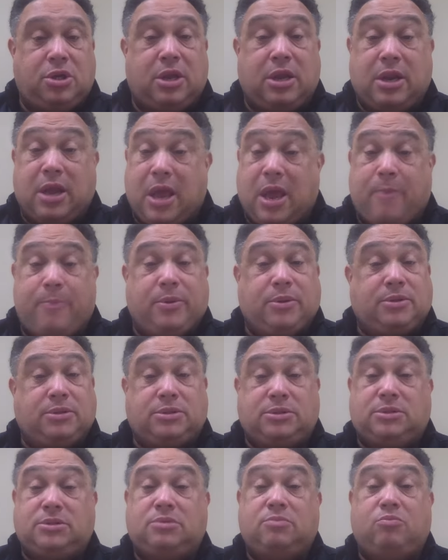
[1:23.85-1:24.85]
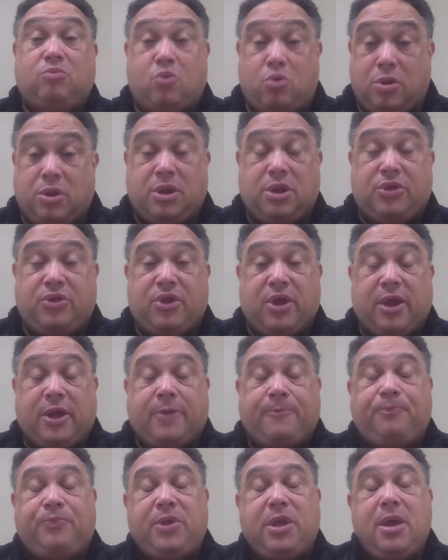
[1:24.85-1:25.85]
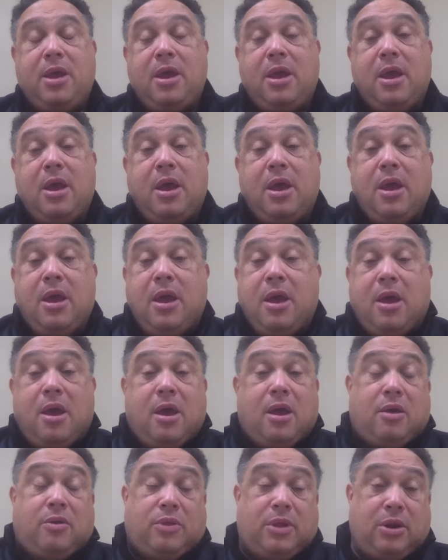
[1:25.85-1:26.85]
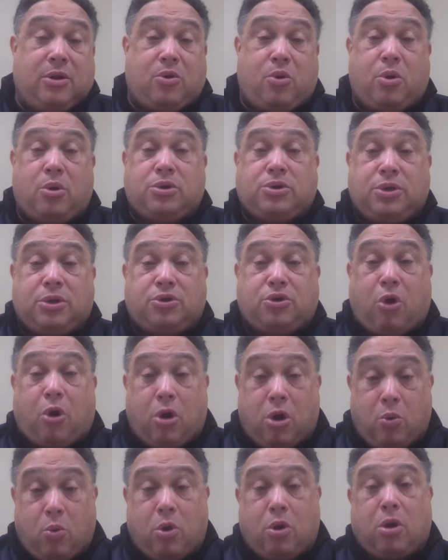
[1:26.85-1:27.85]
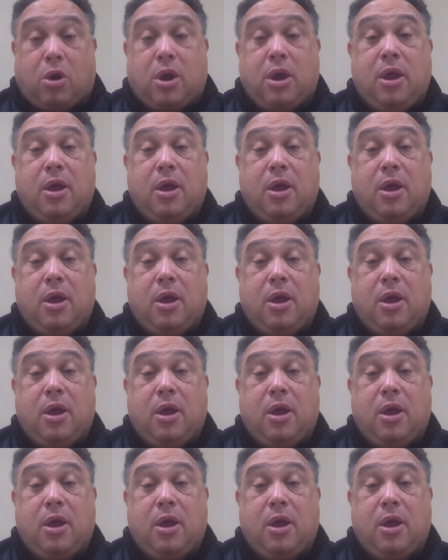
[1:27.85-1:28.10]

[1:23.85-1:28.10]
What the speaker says: It happens more than you think. Then, of course, there's artwork.